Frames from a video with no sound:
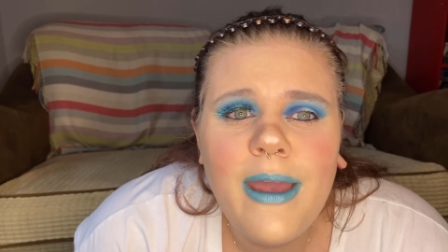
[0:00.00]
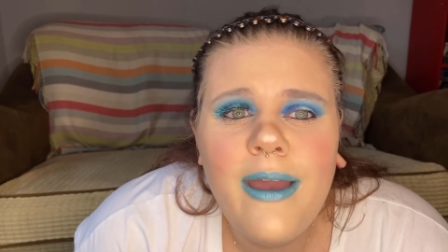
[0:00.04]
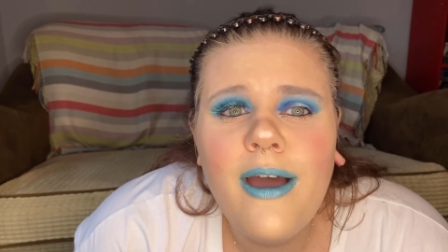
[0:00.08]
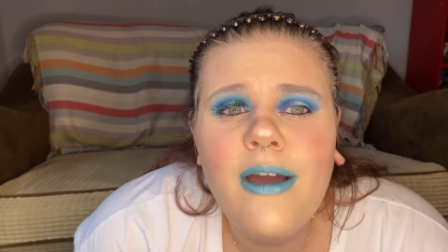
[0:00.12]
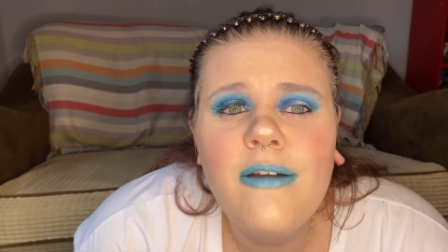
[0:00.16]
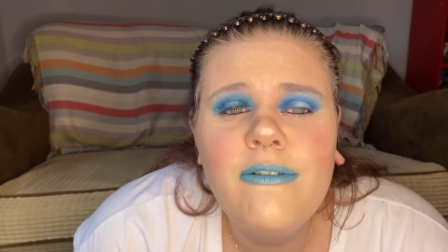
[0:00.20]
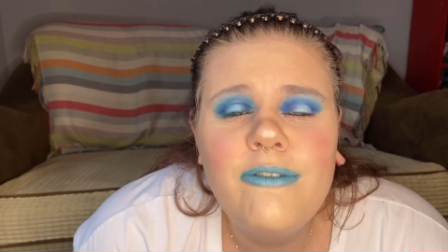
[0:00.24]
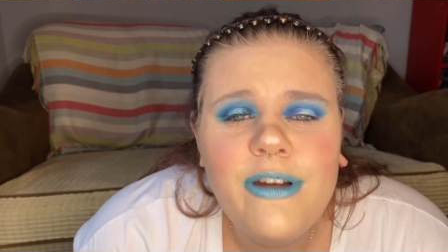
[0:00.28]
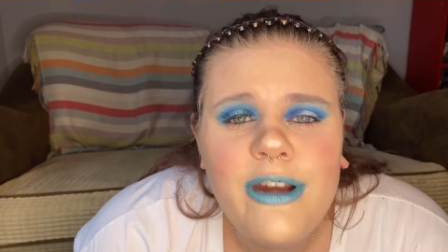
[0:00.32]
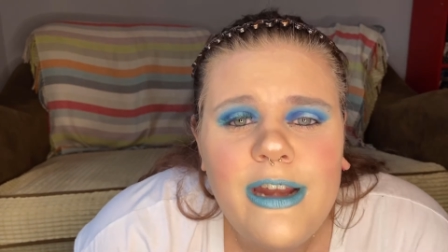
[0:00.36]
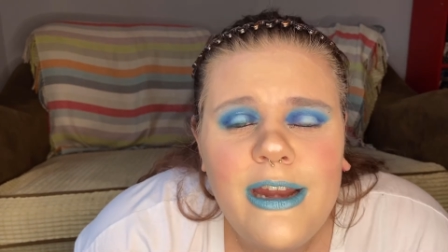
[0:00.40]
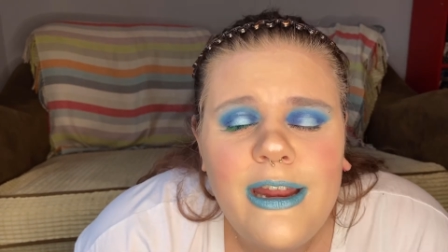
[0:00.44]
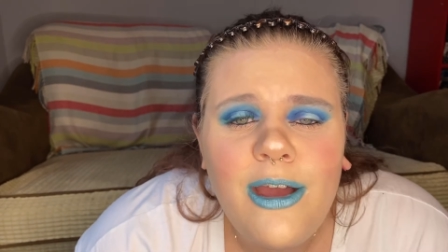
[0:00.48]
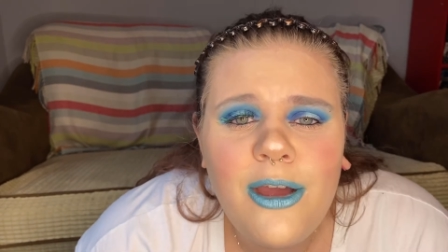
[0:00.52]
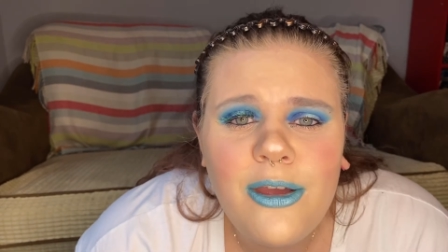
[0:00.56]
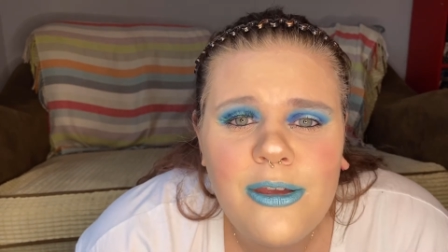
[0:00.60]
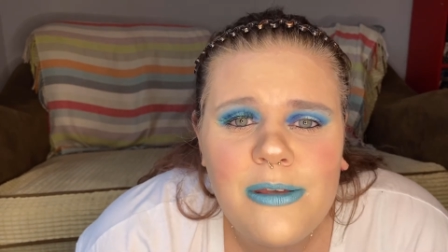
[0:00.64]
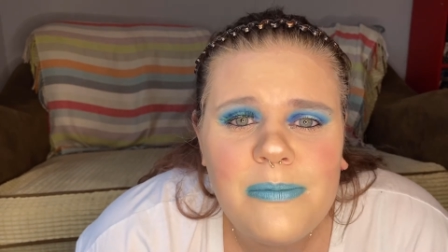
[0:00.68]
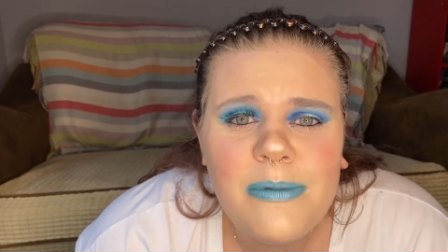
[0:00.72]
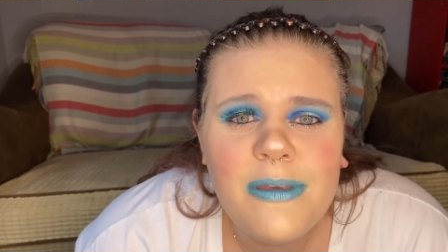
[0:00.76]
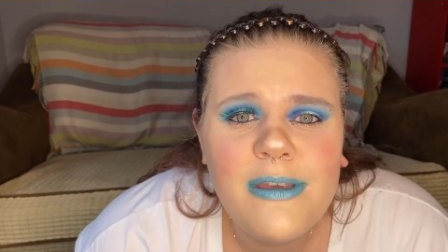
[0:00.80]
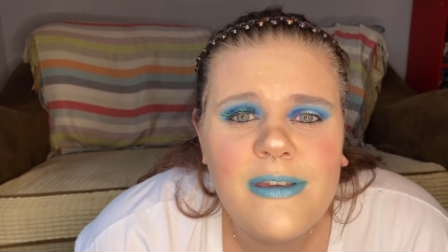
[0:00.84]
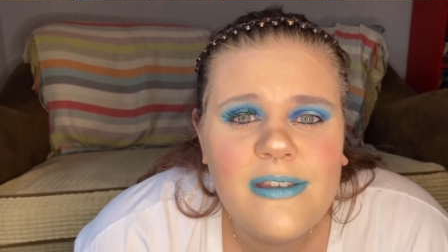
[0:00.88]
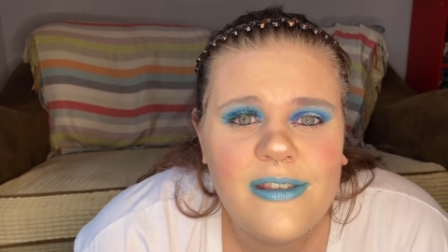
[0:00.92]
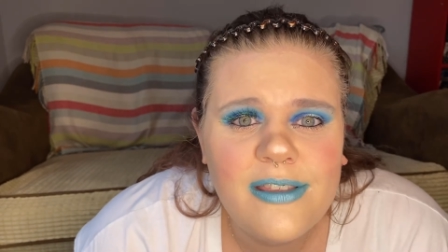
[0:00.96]
I really
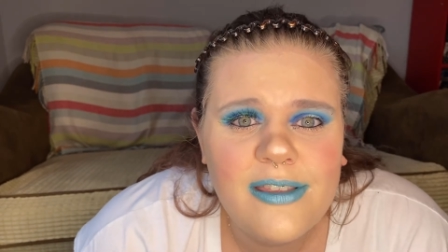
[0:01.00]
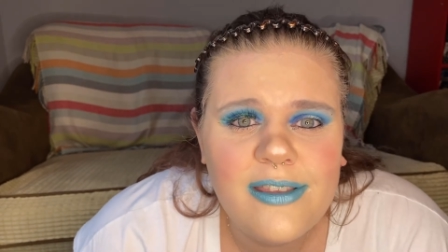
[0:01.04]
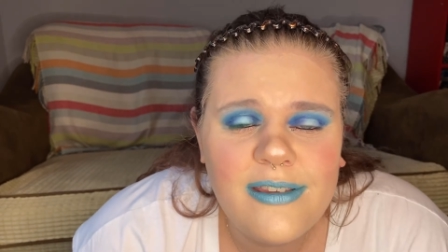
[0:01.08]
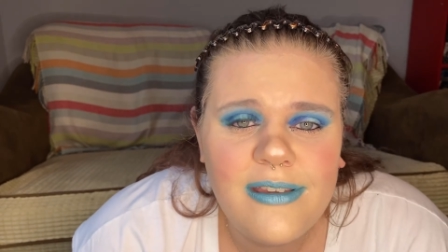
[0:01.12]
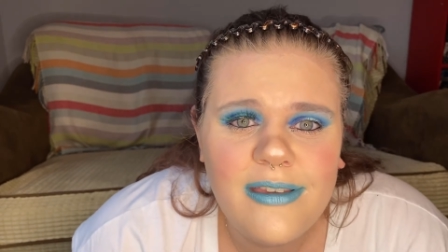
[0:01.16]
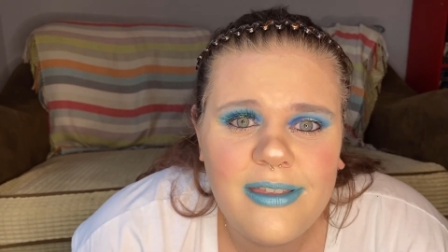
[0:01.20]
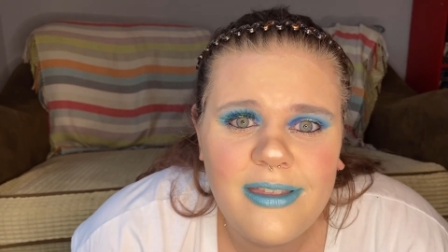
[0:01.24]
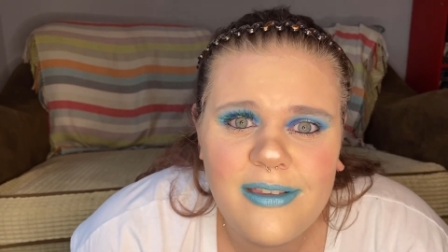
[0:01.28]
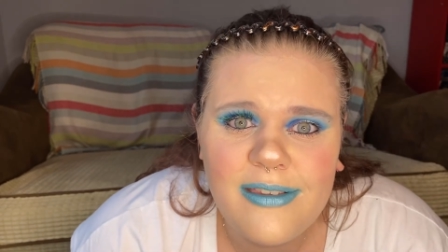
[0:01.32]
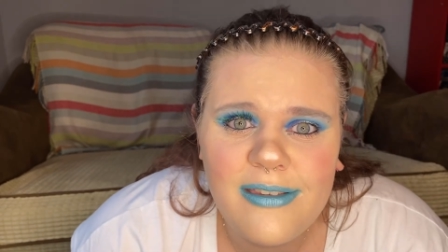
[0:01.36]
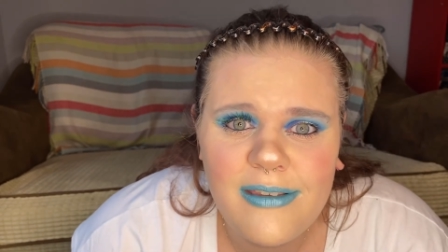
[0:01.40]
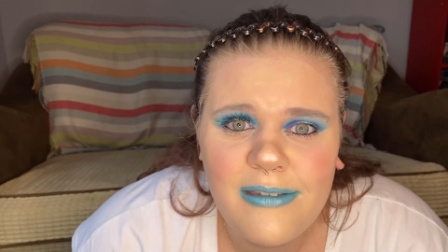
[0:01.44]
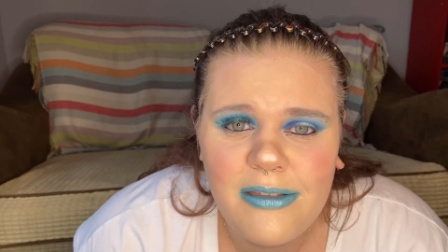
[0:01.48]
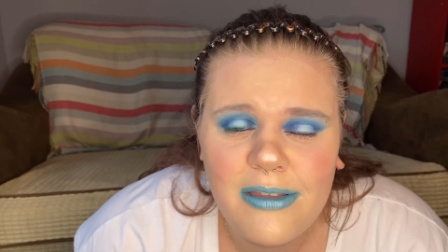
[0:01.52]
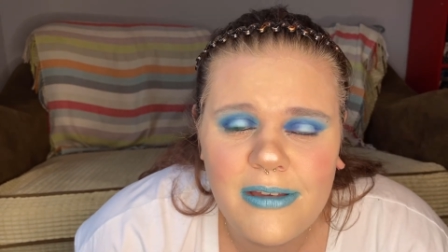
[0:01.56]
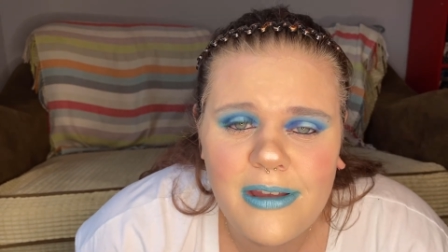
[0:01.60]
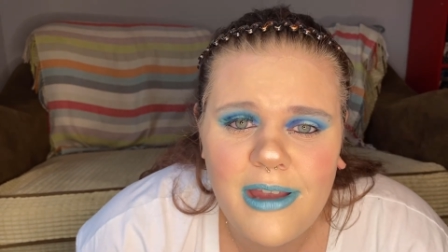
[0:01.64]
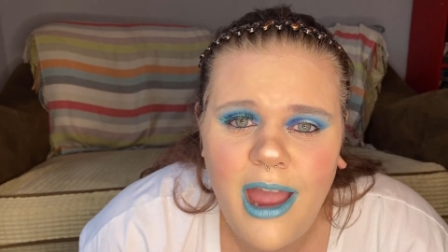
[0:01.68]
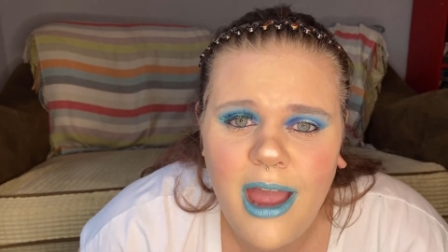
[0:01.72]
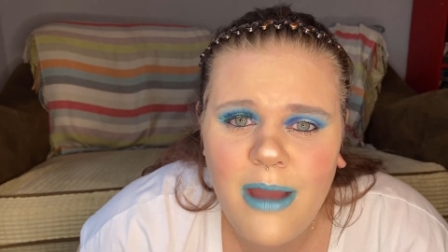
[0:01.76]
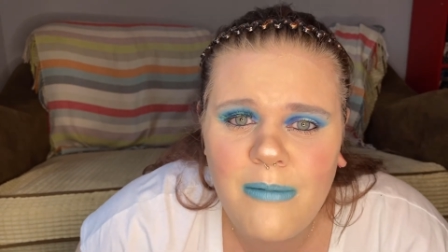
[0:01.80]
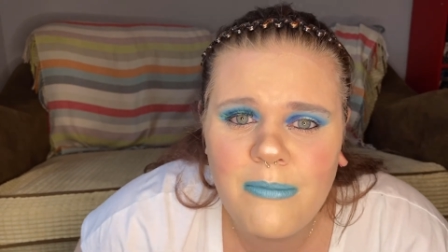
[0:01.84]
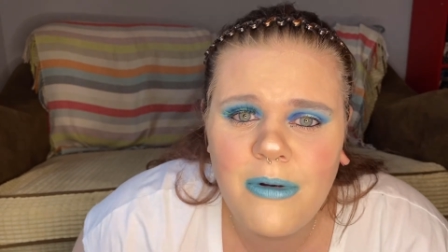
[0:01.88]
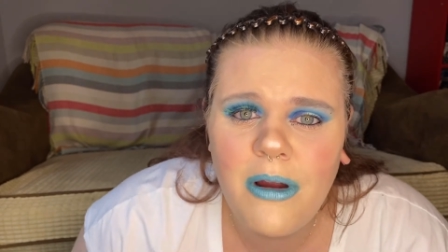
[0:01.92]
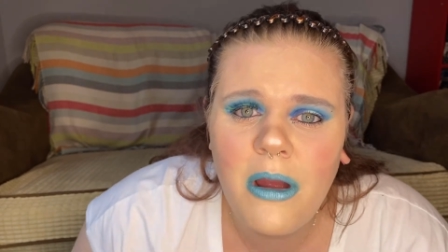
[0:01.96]
hope you can see this in the
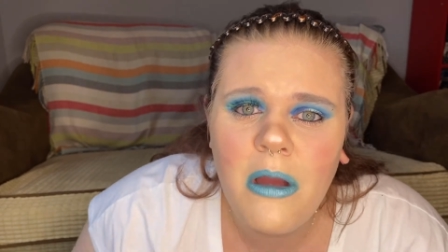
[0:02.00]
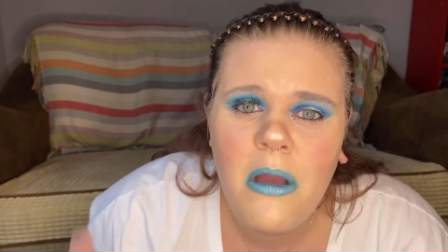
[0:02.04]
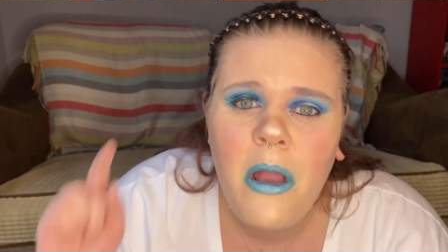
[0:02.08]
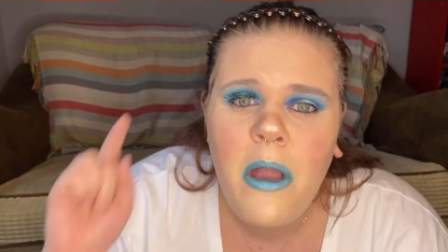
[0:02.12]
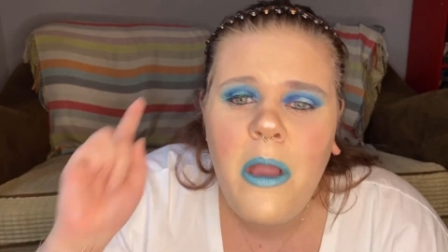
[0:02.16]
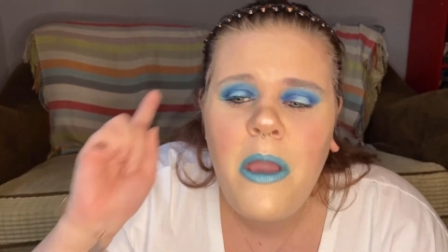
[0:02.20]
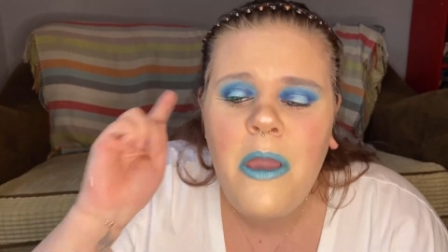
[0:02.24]
camera